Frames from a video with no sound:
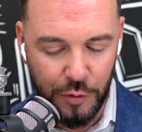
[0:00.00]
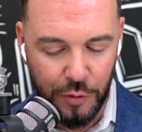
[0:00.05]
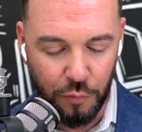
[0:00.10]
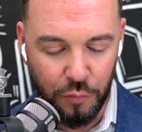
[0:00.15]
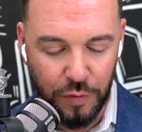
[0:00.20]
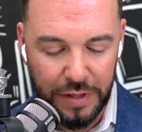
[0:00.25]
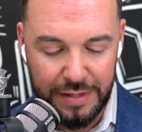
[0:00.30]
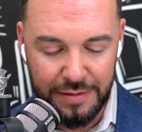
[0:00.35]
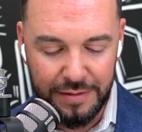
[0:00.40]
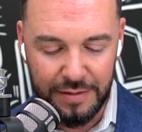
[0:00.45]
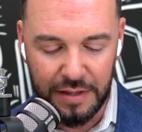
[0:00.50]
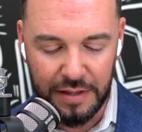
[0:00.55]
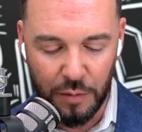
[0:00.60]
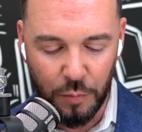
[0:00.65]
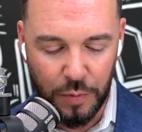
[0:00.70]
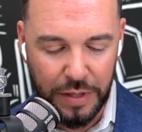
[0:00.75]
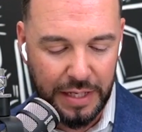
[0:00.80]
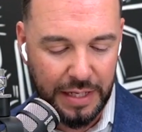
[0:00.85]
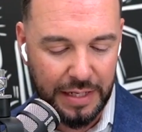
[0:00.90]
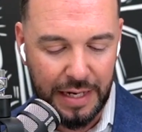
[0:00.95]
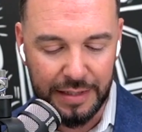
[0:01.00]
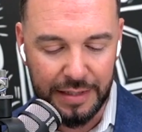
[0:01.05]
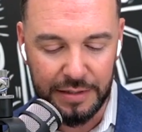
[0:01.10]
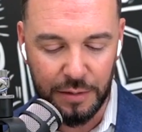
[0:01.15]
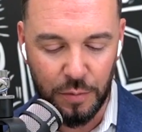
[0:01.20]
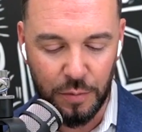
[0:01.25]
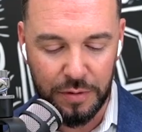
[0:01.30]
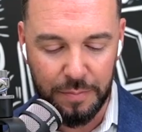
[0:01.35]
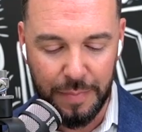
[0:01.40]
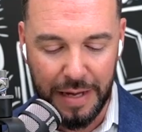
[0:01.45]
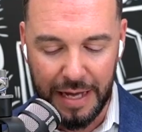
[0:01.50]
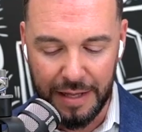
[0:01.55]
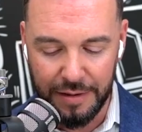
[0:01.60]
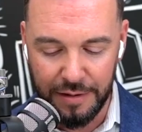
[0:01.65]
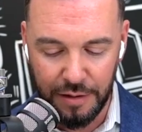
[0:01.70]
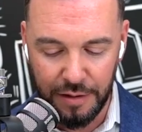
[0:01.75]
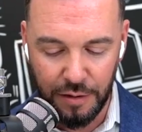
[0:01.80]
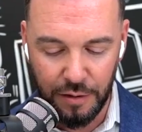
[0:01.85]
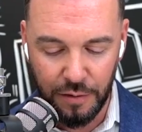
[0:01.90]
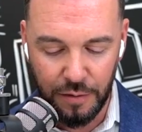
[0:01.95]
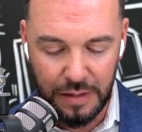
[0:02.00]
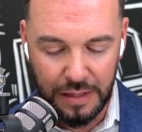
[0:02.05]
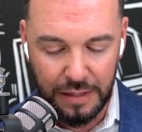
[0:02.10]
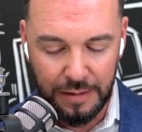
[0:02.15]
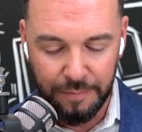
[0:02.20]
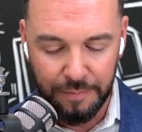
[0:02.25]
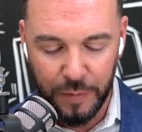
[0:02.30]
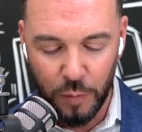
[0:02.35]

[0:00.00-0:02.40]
The reason that we connected with Mathew